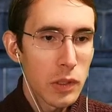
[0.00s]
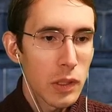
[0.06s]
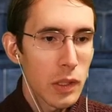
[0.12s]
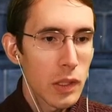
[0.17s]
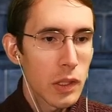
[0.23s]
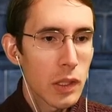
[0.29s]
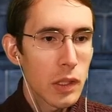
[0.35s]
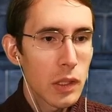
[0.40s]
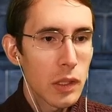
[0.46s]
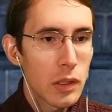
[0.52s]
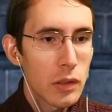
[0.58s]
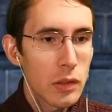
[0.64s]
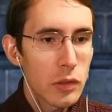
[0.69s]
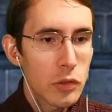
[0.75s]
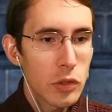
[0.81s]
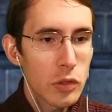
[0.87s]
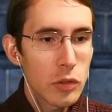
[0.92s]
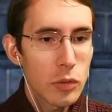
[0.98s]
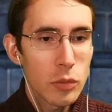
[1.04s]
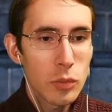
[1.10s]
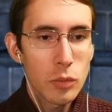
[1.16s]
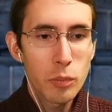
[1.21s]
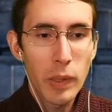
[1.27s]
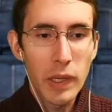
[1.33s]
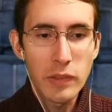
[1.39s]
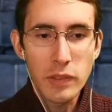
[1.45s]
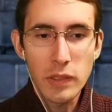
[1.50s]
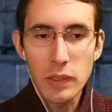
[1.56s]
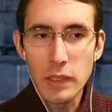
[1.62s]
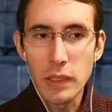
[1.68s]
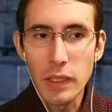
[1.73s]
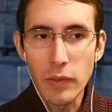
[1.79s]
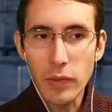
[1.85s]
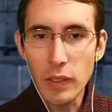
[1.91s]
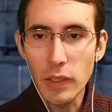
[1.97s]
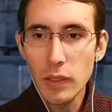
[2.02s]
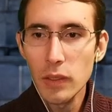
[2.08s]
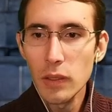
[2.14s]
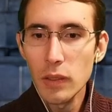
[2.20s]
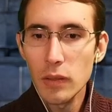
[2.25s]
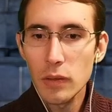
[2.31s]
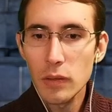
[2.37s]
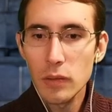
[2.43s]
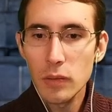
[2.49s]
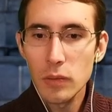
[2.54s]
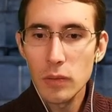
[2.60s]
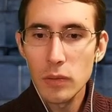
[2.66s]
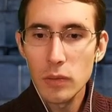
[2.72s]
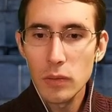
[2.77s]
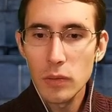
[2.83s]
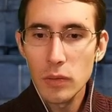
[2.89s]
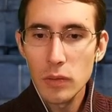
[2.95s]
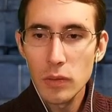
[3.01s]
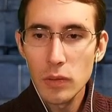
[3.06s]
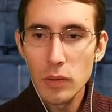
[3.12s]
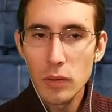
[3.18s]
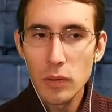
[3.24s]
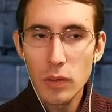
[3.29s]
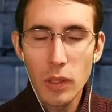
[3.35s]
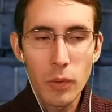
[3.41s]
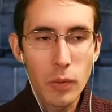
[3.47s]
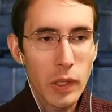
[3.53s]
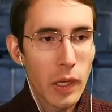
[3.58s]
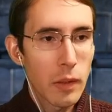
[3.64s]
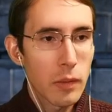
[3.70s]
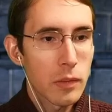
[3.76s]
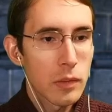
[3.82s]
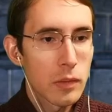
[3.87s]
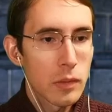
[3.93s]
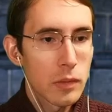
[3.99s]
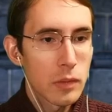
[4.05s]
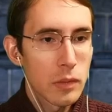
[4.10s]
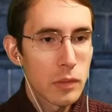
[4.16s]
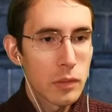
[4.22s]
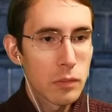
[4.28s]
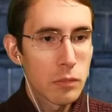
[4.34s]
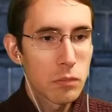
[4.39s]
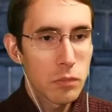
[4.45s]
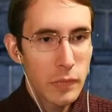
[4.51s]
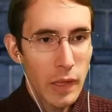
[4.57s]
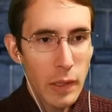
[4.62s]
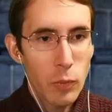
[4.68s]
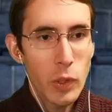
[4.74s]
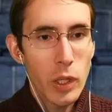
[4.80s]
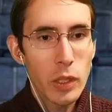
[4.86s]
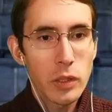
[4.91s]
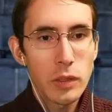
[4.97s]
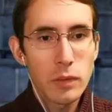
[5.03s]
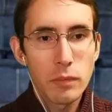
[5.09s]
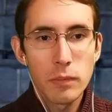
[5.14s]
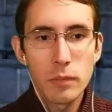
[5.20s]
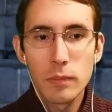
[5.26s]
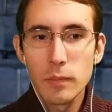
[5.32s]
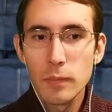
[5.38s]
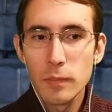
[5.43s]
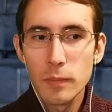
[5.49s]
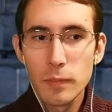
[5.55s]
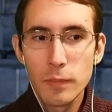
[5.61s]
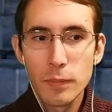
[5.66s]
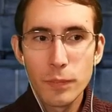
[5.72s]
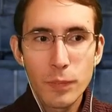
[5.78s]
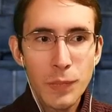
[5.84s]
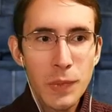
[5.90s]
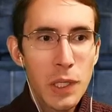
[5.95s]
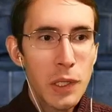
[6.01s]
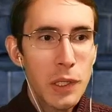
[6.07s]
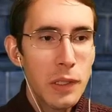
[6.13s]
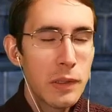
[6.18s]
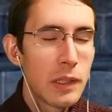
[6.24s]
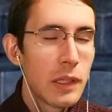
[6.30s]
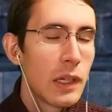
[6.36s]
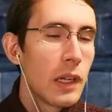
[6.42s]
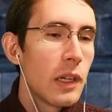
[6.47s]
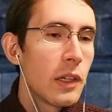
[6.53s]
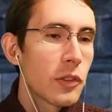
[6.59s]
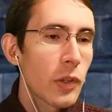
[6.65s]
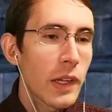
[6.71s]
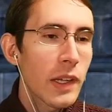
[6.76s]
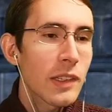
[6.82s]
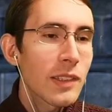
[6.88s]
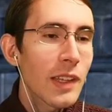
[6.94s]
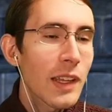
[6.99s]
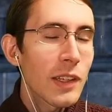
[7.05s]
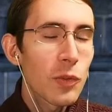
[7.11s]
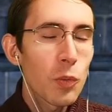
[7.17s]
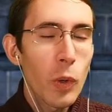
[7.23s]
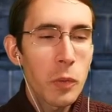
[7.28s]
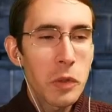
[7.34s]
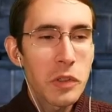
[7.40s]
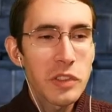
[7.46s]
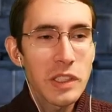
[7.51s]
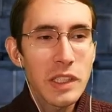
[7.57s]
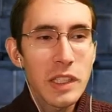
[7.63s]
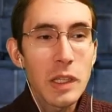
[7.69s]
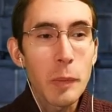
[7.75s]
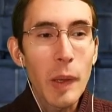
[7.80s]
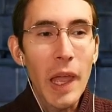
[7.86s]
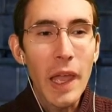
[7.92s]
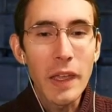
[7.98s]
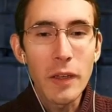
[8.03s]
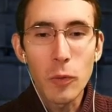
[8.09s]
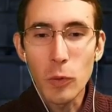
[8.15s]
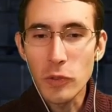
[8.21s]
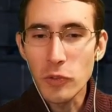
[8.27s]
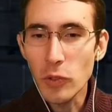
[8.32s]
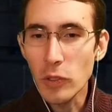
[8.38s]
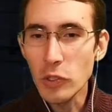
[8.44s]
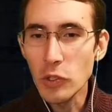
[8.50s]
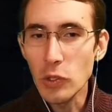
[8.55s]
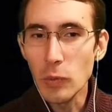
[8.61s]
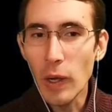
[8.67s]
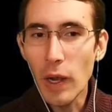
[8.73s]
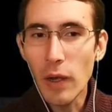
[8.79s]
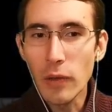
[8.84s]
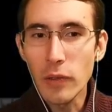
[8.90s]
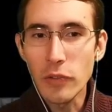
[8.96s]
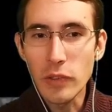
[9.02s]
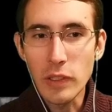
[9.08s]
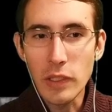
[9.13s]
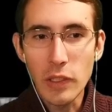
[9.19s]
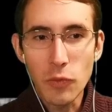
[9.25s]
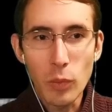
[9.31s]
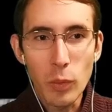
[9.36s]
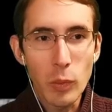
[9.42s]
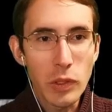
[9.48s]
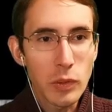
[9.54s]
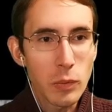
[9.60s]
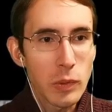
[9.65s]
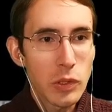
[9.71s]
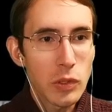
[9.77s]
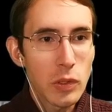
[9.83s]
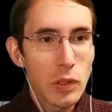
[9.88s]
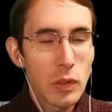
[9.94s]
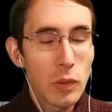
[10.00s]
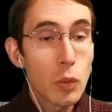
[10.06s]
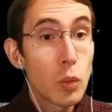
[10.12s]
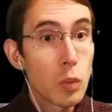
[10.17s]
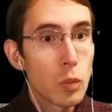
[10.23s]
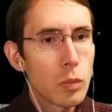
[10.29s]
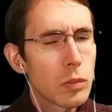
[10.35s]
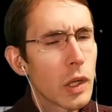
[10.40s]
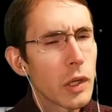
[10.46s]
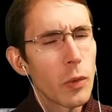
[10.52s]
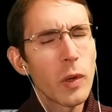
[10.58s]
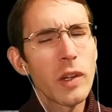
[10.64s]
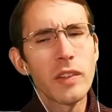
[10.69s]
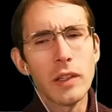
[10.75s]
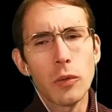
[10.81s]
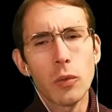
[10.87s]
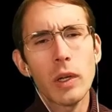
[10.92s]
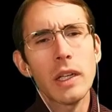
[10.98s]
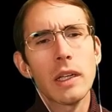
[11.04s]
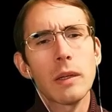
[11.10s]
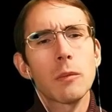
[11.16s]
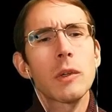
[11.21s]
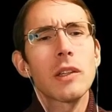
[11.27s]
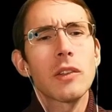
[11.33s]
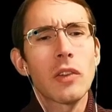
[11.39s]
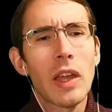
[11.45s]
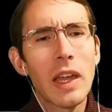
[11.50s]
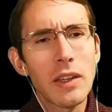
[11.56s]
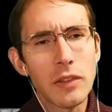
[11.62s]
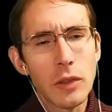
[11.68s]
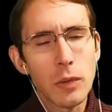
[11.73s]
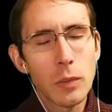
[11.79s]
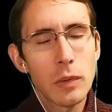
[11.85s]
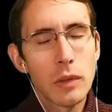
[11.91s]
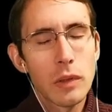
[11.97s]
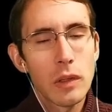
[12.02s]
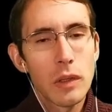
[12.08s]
Okay, we should do basically nothing. Okay. That worked. No. So I guess that is one reason to keep a horse archer around, is in case we want to return. Ooh, a noisy cricket. What does that do?